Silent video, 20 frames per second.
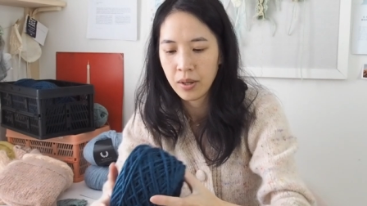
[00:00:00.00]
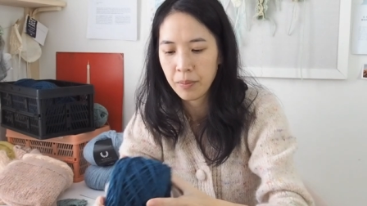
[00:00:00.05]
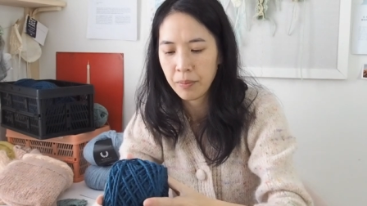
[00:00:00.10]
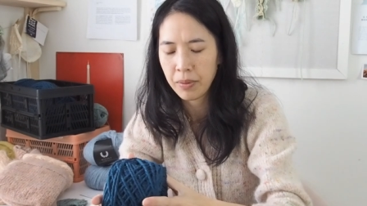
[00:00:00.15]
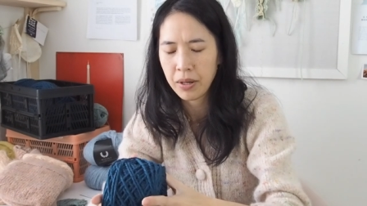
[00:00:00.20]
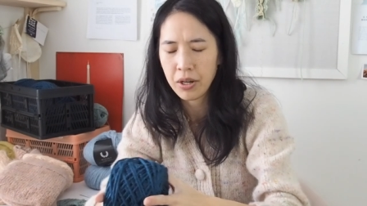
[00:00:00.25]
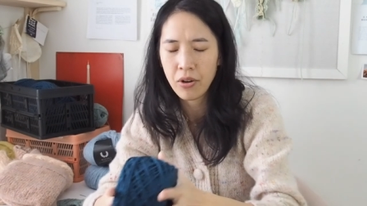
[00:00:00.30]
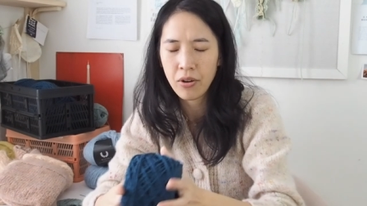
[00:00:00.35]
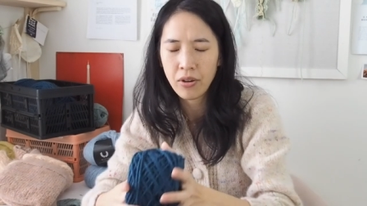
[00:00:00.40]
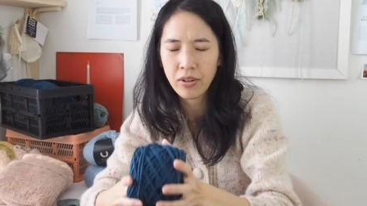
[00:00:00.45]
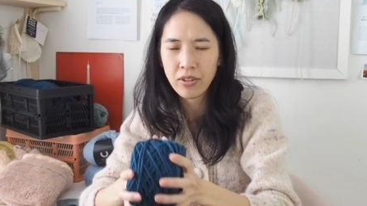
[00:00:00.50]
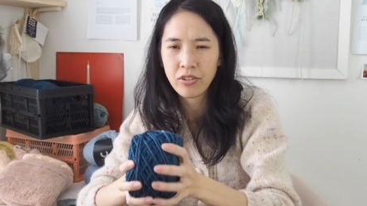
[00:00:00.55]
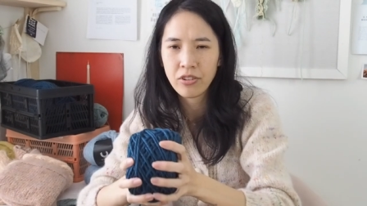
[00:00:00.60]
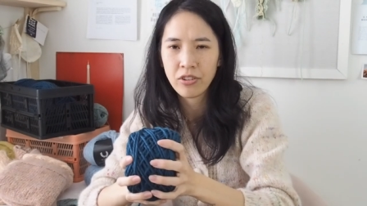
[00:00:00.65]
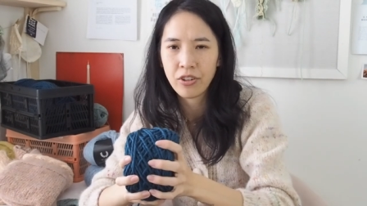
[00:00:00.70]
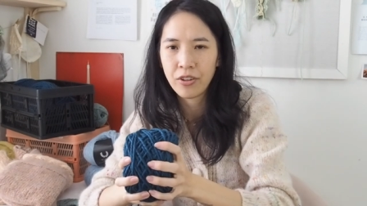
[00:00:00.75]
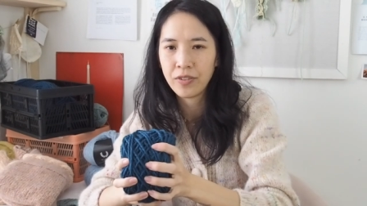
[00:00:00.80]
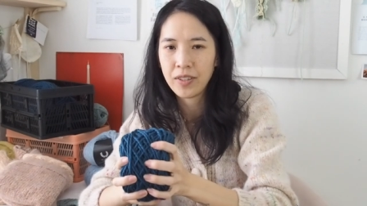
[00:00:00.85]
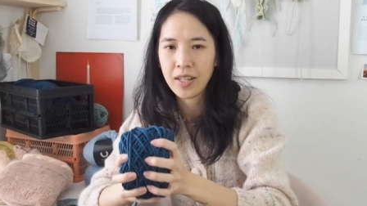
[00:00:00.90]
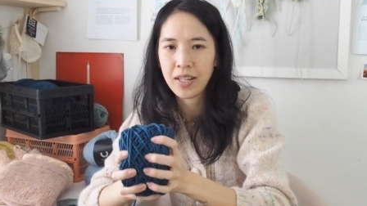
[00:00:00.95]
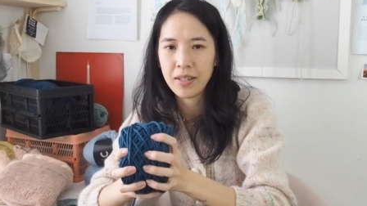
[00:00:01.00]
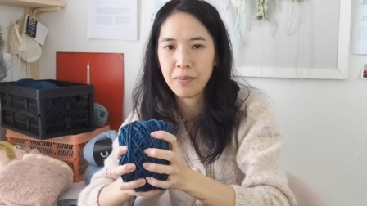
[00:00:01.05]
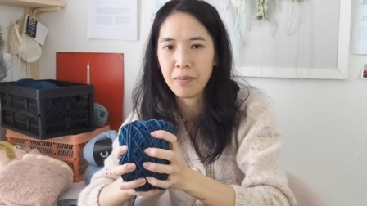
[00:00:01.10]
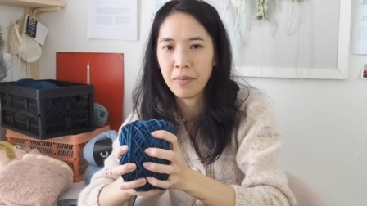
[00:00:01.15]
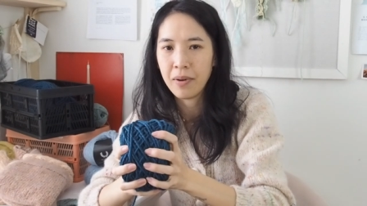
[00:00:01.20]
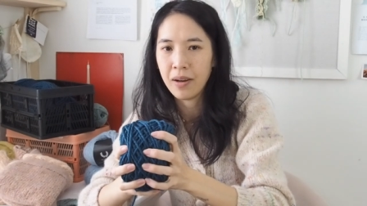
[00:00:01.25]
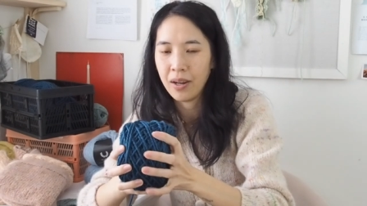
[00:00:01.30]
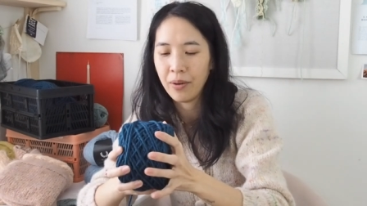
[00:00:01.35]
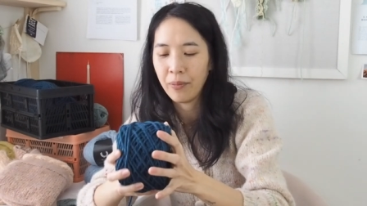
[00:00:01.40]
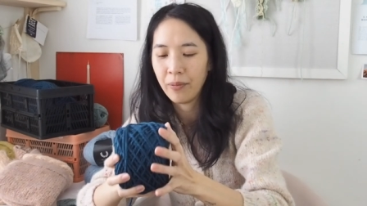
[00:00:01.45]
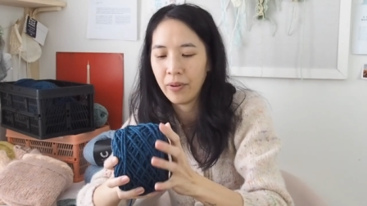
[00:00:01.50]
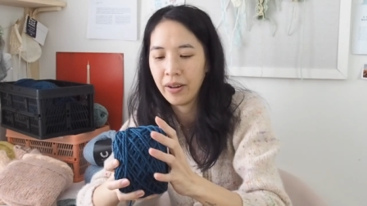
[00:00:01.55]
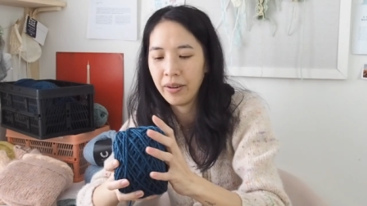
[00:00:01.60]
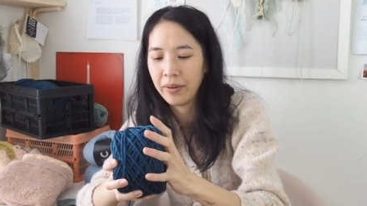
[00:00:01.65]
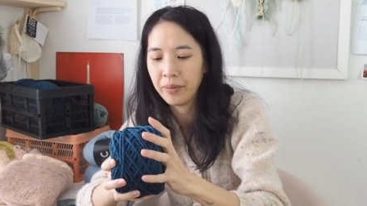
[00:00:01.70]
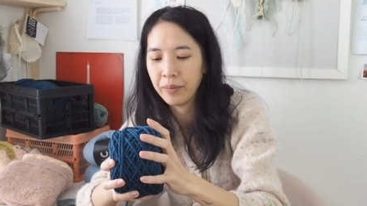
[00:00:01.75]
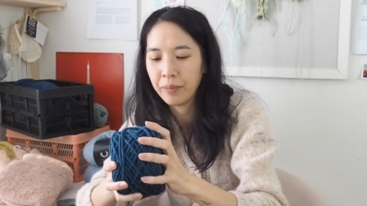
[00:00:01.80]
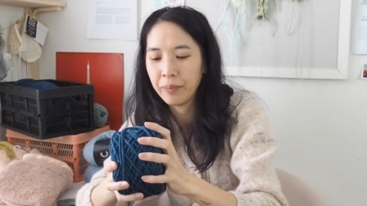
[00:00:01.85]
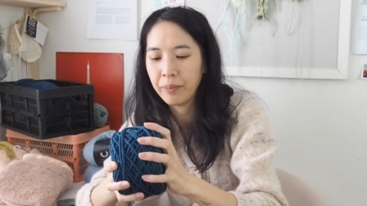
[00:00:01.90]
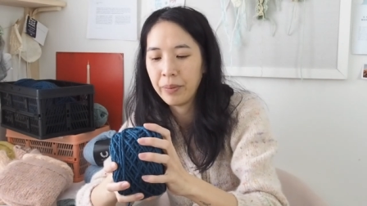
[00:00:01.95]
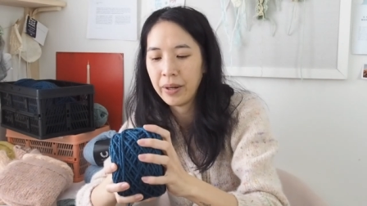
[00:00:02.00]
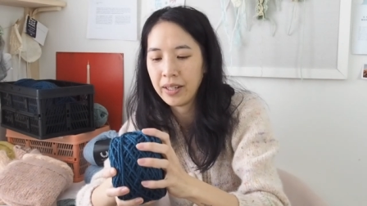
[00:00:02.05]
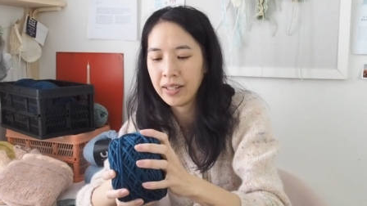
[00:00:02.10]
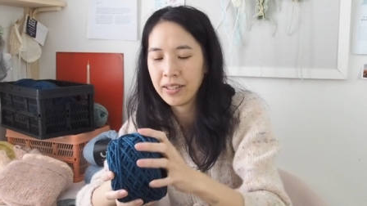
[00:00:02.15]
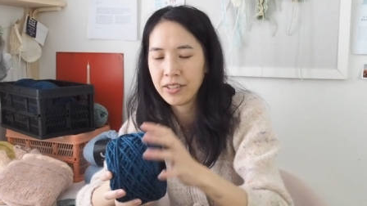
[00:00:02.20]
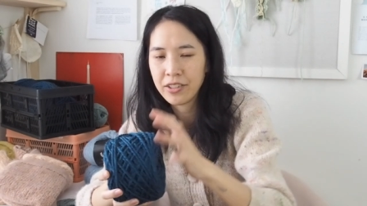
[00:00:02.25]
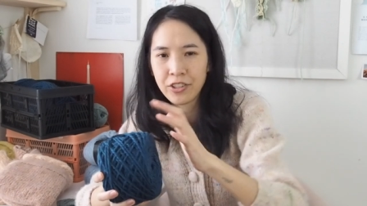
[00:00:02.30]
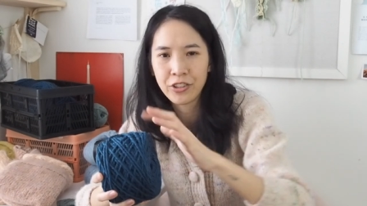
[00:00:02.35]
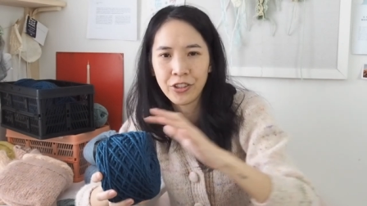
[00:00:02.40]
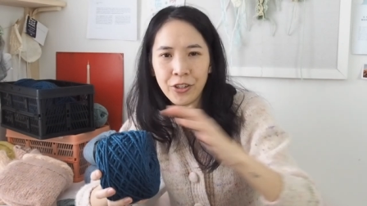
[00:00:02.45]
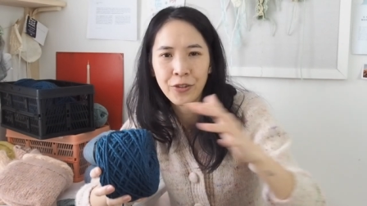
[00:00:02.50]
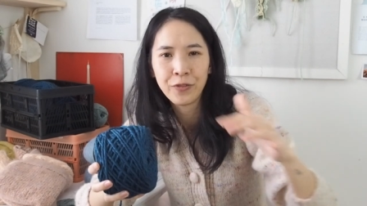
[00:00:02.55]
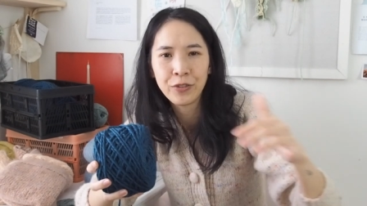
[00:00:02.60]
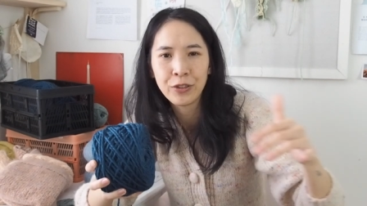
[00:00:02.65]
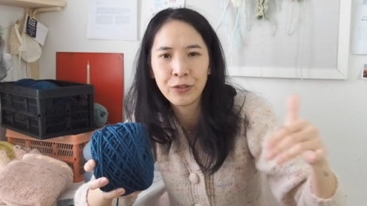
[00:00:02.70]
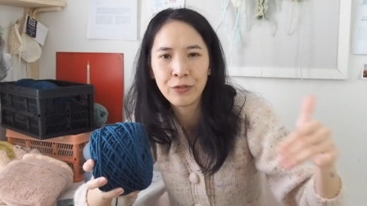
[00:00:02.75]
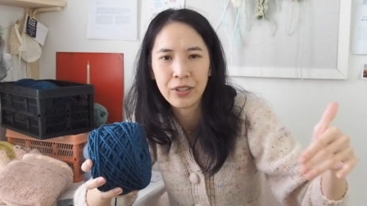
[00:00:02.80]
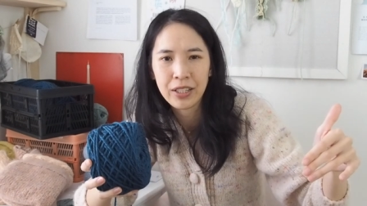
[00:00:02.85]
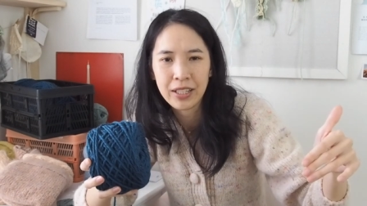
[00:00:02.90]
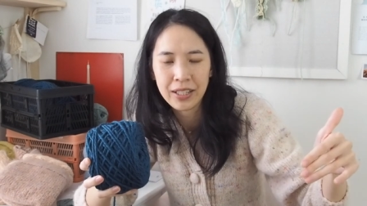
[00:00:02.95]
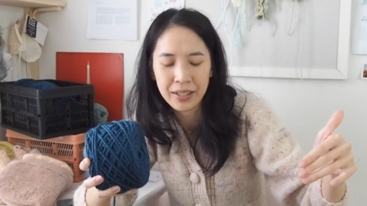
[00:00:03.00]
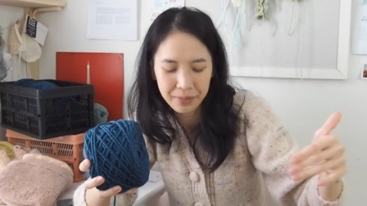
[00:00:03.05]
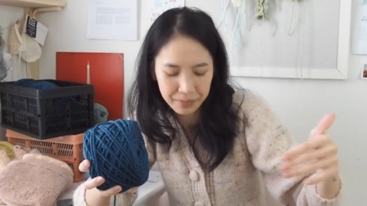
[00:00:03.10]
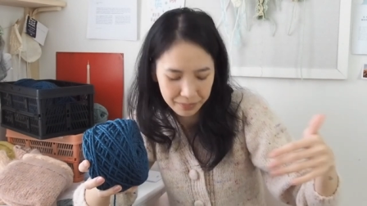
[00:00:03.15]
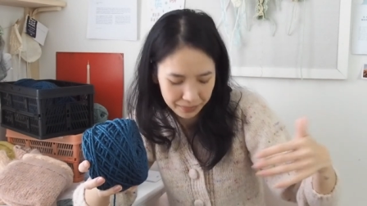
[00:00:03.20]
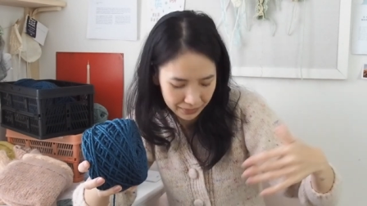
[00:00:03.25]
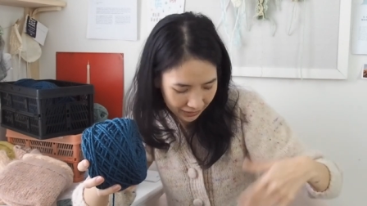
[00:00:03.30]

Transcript: But not as soft as my one. But it's soft for him.